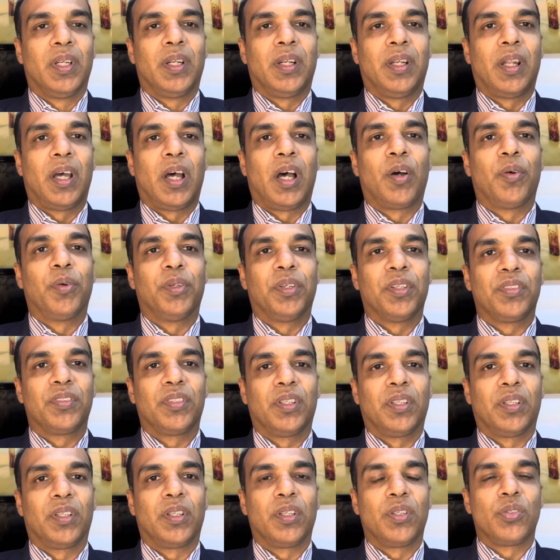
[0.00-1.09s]
Now it is
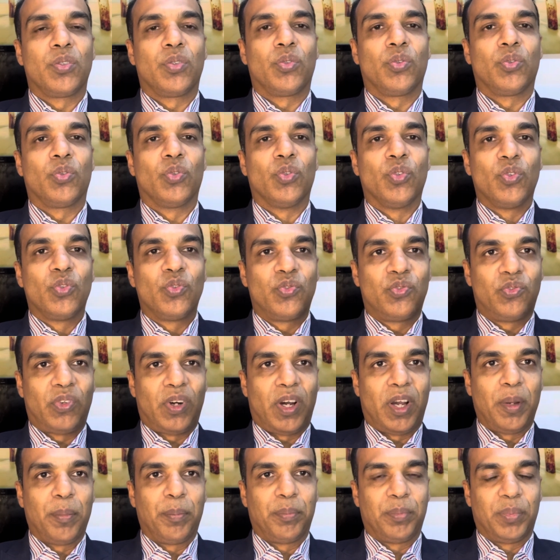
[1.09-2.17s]
increased to
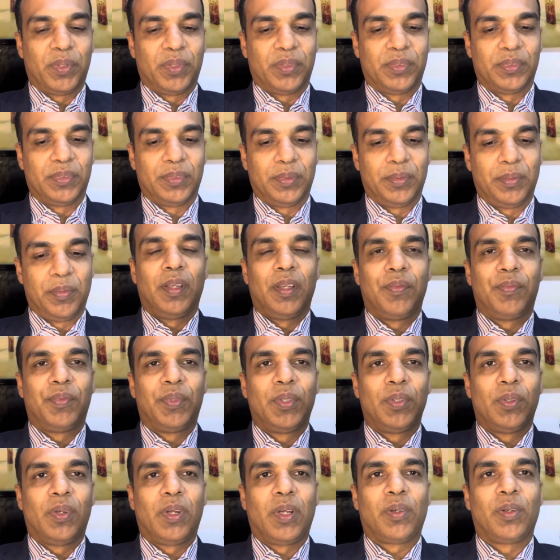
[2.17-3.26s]
5%. If
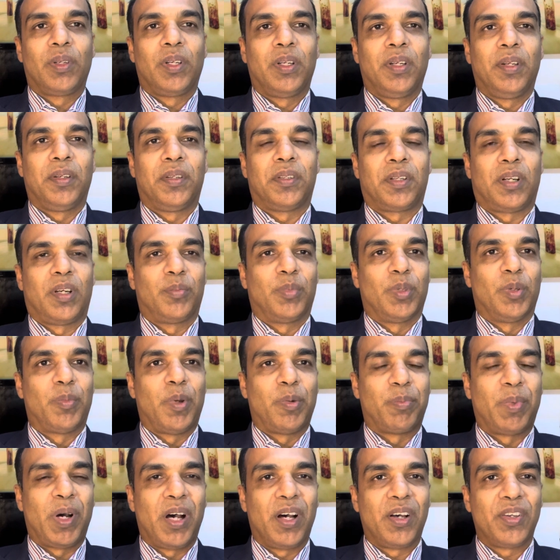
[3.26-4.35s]
you regularly travel by
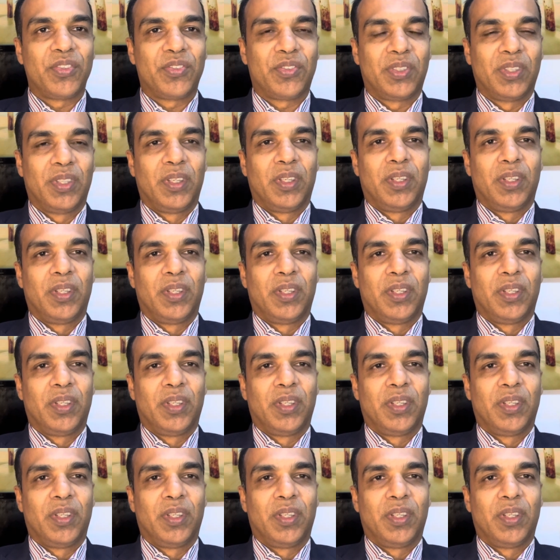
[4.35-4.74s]
bus,